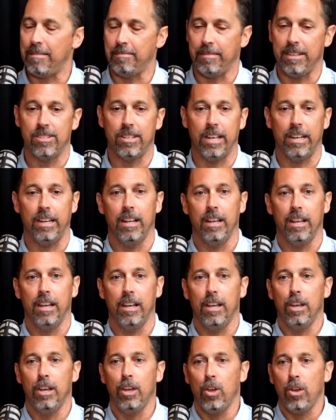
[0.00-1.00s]

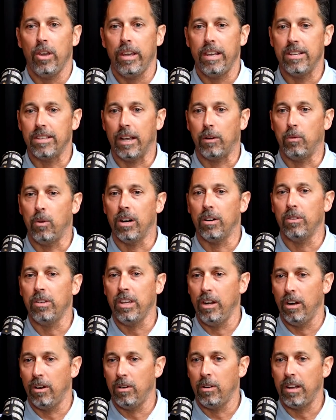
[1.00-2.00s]
He's like, "Well,
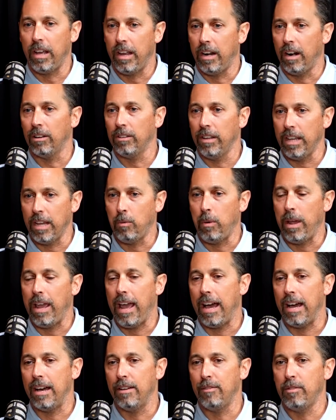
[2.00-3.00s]
you know, in our league,
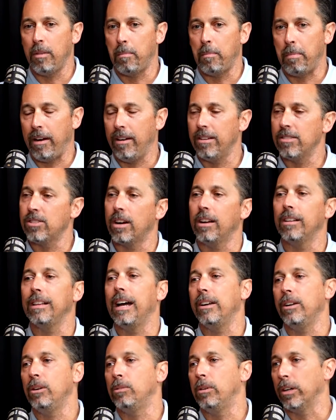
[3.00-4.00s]
the parents are
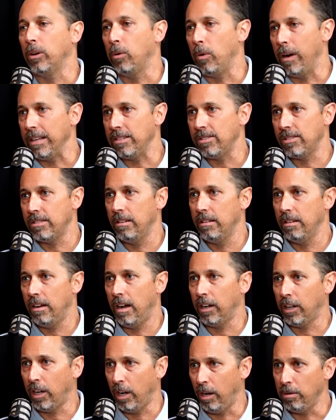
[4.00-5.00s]
allowed to request
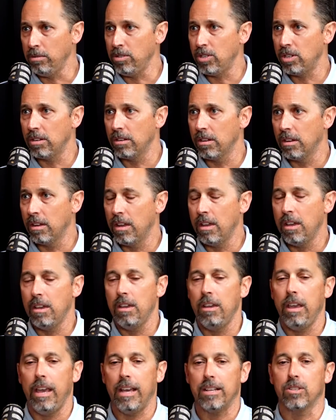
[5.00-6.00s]
a coach
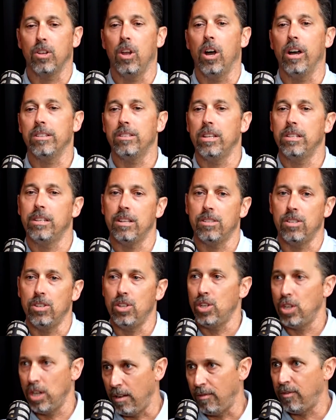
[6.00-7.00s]
as long as it doesn't
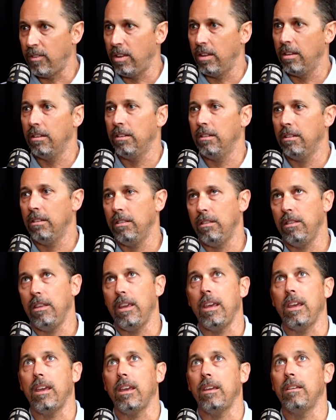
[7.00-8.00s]
shift
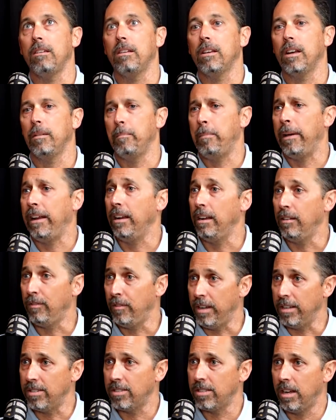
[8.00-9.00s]
the
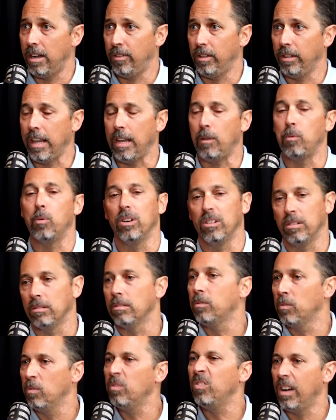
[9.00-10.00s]
competitiveness of the league.
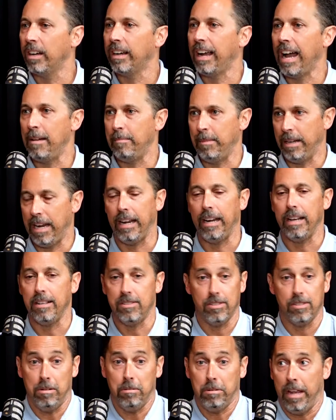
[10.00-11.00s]
We'll accommodate it." I
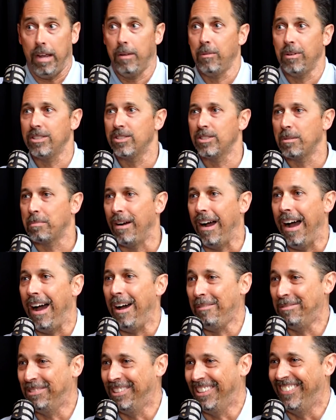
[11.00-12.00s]
said, "Okay, what's the
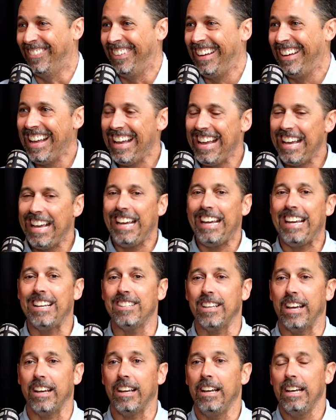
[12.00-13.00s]
problem?"
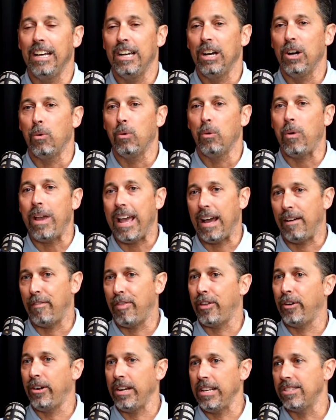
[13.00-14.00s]
He's like, "We have
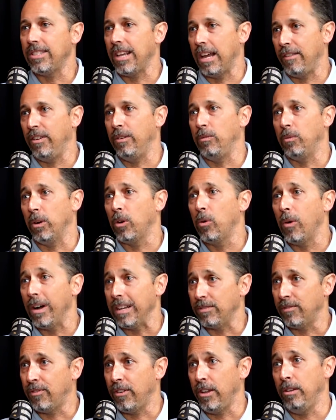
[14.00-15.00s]
37
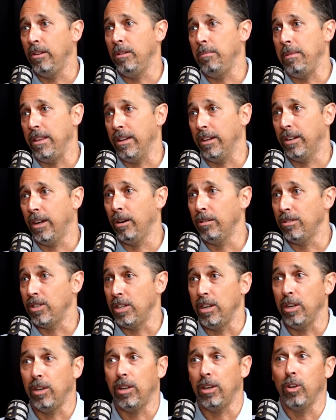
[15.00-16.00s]
requests for you to be the coach,
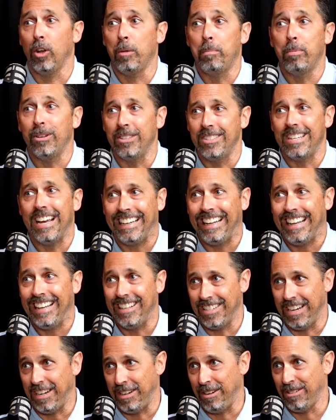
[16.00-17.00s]
and you can only put 10
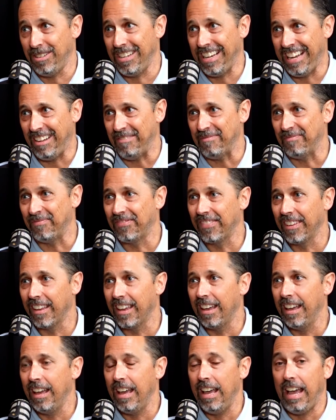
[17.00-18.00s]
kids on your team."
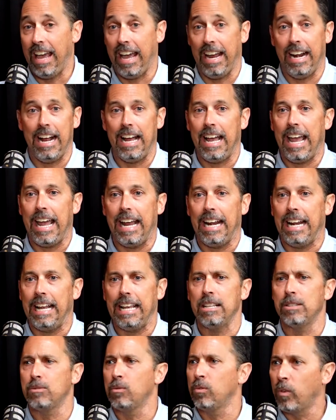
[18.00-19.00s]
and
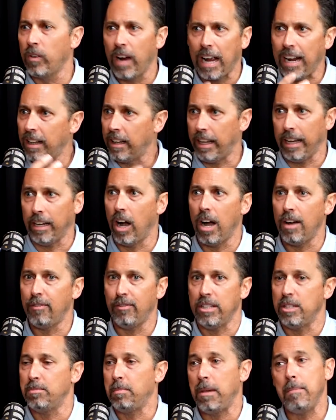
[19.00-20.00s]
he's rattling
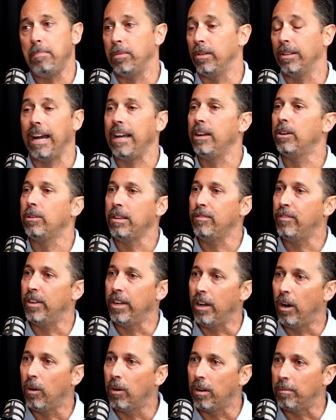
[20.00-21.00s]
off these people. I don't
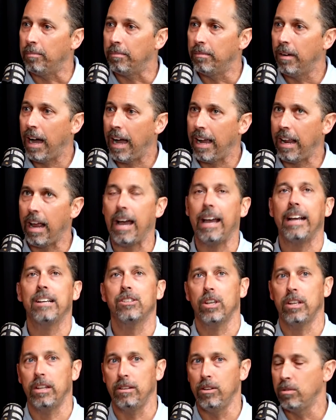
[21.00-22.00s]
even know them. I
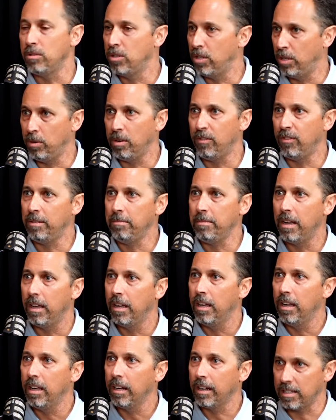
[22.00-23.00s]
actually knew 2 of them
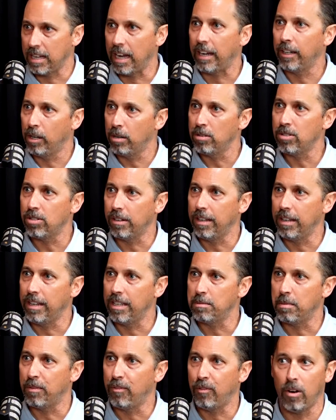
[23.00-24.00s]
because I had coached their
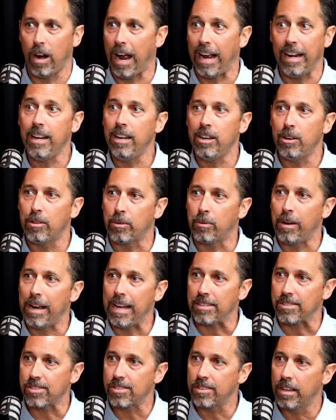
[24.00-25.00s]
kids before. I didn't know the
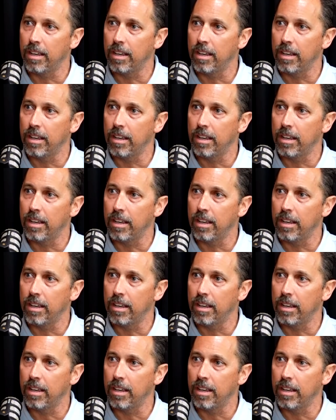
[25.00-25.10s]
rest.